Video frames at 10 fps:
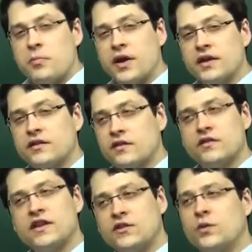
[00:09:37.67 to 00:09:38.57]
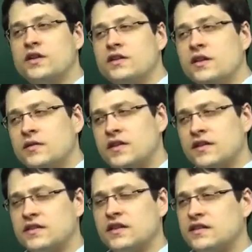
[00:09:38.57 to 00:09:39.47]
but this one
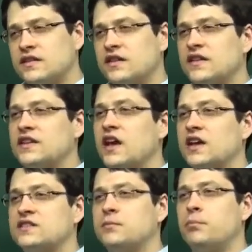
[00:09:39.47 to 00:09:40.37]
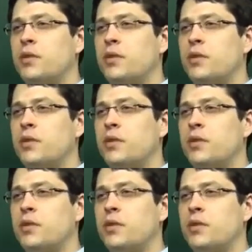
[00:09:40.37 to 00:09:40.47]
isn't in the text,